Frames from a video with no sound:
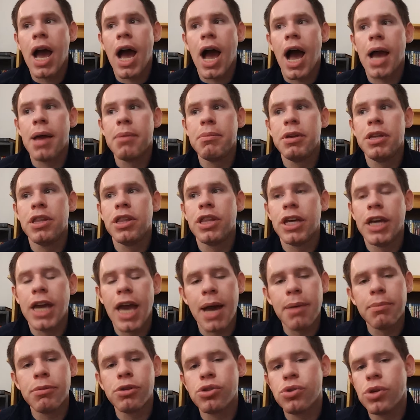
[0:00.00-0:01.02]
I mean, the
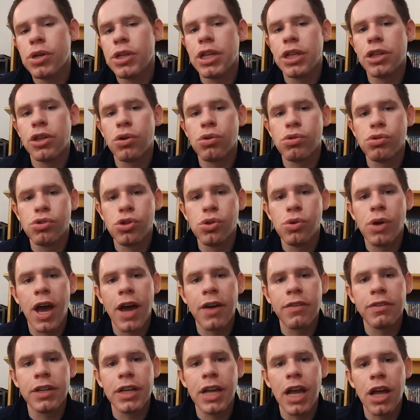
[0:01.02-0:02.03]
chemistry that those two
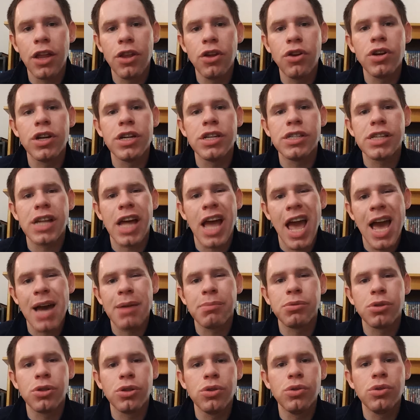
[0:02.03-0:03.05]
have together is
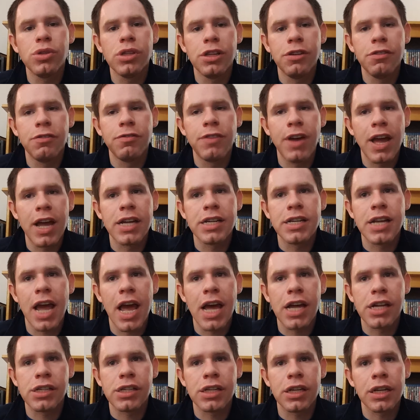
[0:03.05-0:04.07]
absolutely
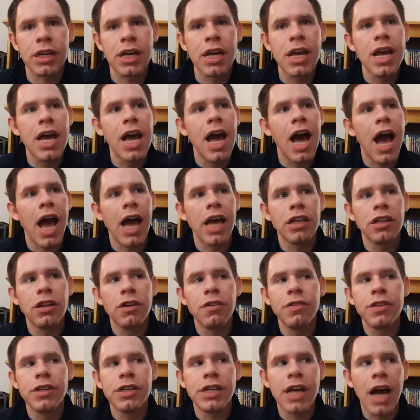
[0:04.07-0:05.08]
fantastic. I
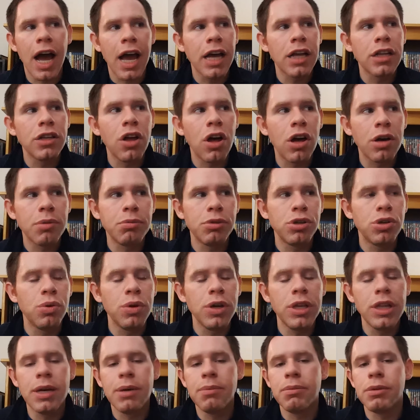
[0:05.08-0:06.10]
love the dialogue
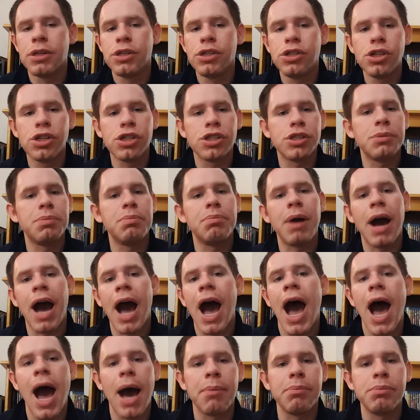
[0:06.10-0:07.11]
between them. It just
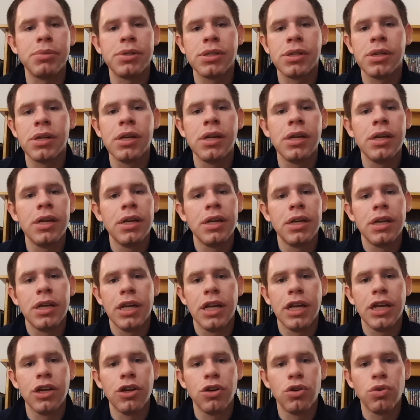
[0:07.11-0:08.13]
pops
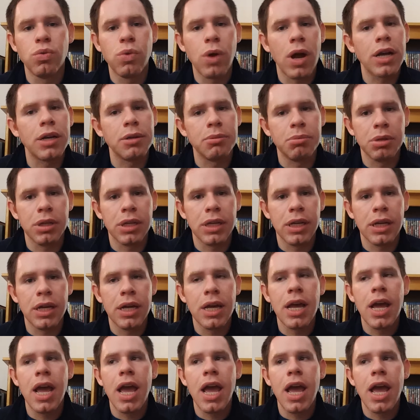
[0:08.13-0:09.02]
incredibly.